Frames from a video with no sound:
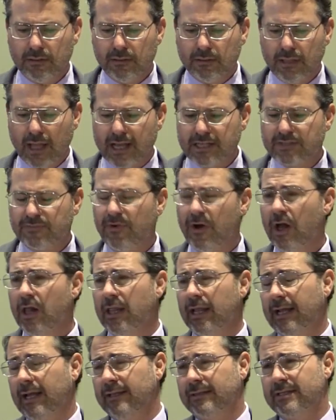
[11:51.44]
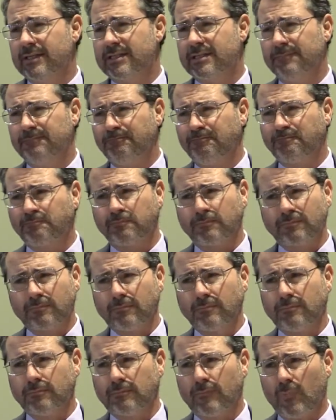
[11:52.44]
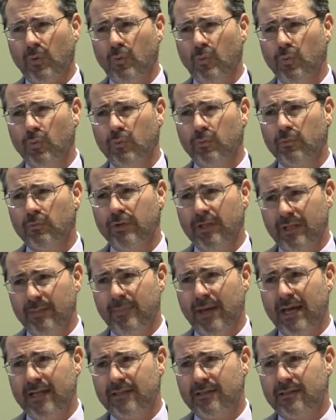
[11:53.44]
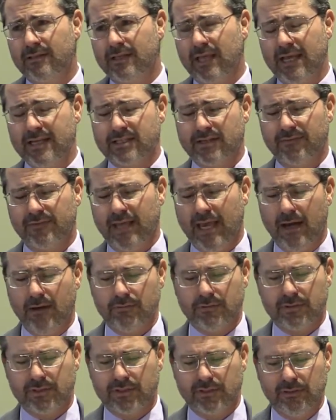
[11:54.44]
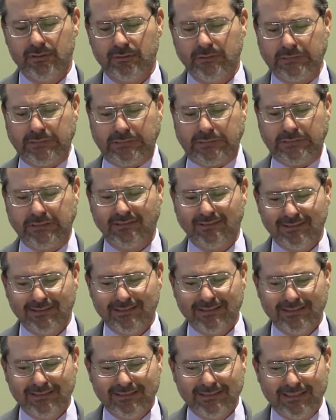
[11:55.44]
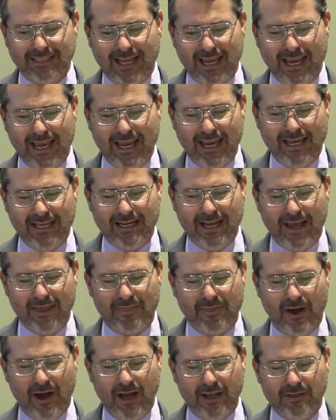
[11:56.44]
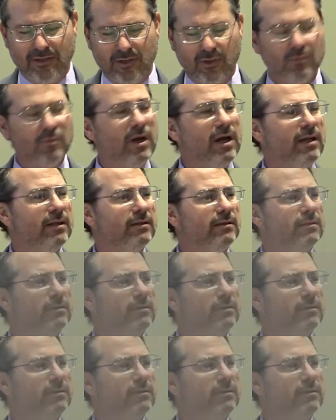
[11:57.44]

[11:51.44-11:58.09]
Last fall, I got this really bad case of gout. And I thought, you know what?